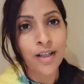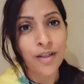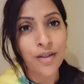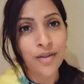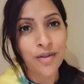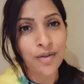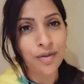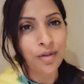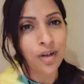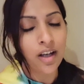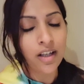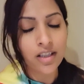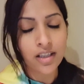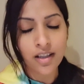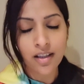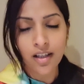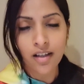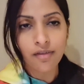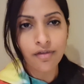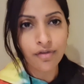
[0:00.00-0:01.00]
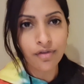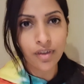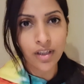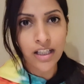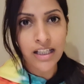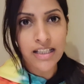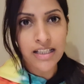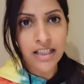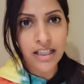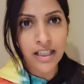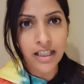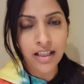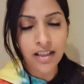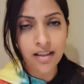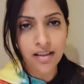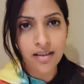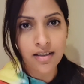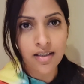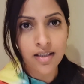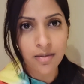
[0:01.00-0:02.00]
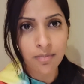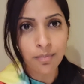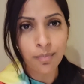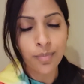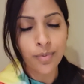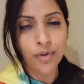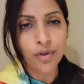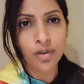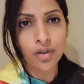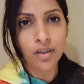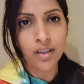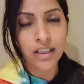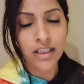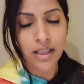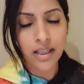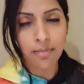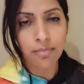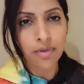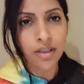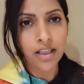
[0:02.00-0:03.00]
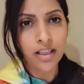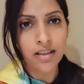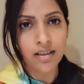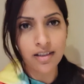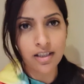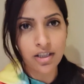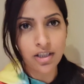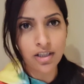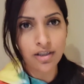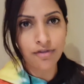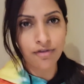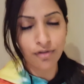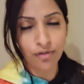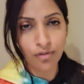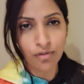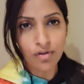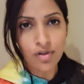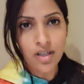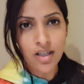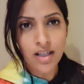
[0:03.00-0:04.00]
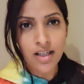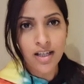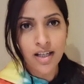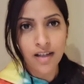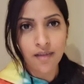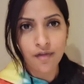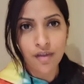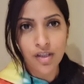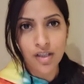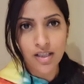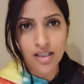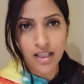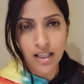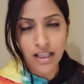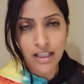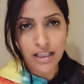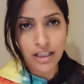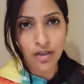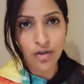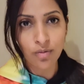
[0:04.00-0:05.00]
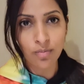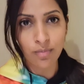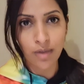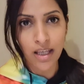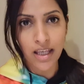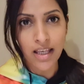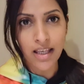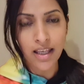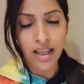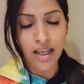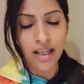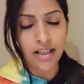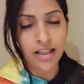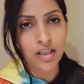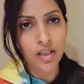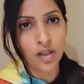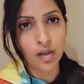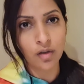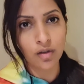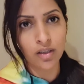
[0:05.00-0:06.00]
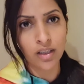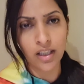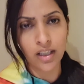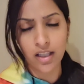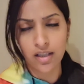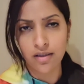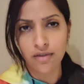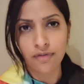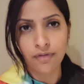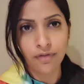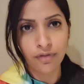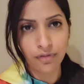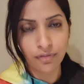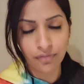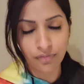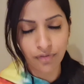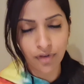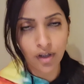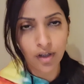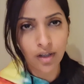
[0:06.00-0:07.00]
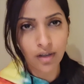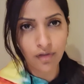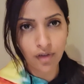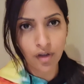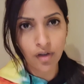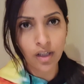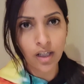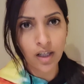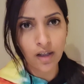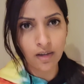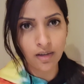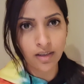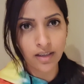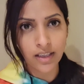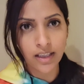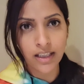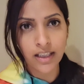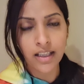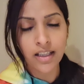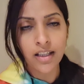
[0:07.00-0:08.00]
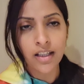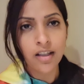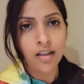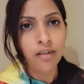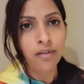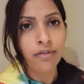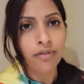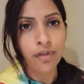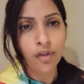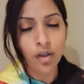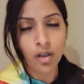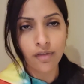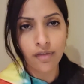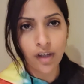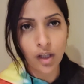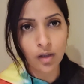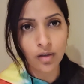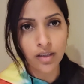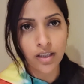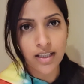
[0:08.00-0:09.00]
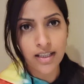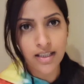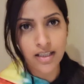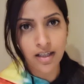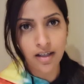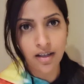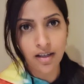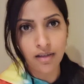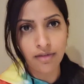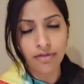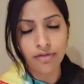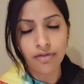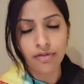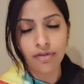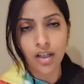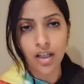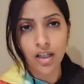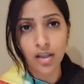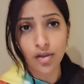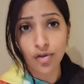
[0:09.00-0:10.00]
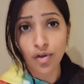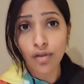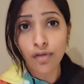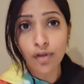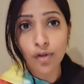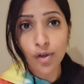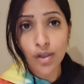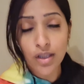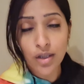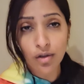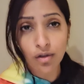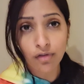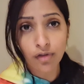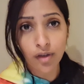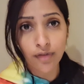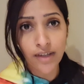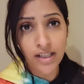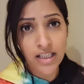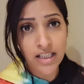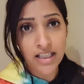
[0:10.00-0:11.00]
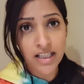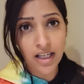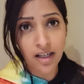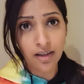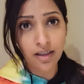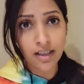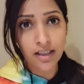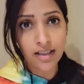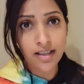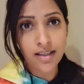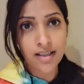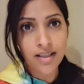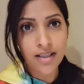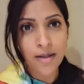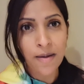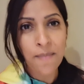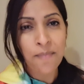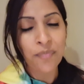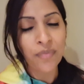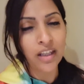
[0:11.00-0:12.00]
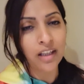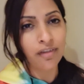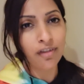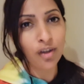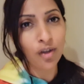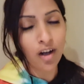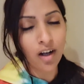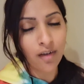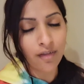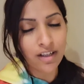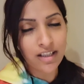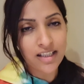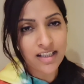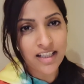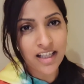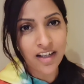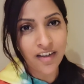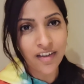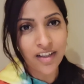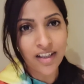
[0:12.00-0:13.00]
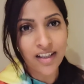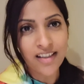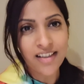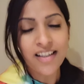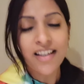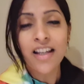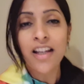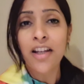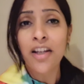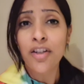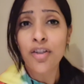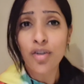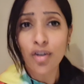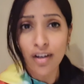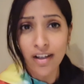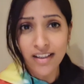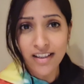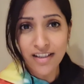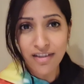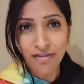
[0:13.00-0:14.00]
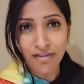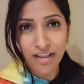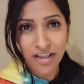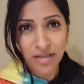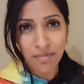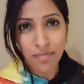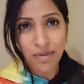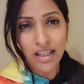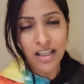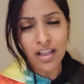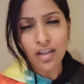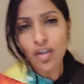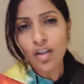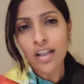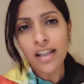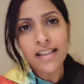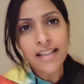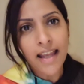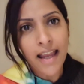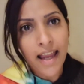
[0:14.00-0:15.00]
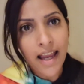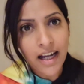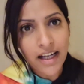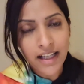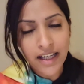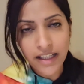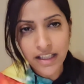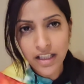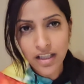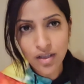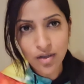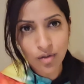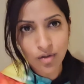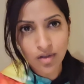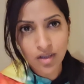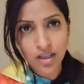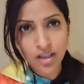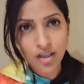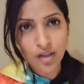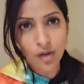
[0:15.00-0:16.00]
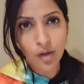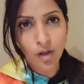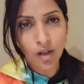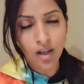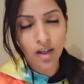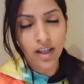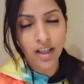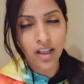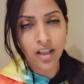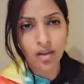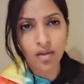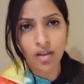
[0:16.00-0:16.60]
So I love eating simple, yummy, delicious food, which is easy to make and it's healthy. It's very, very healthy, full of healthy stuff. Tofu is good for vegetarians. If you are vegetarian, try this recipe. You can add any sauces you like.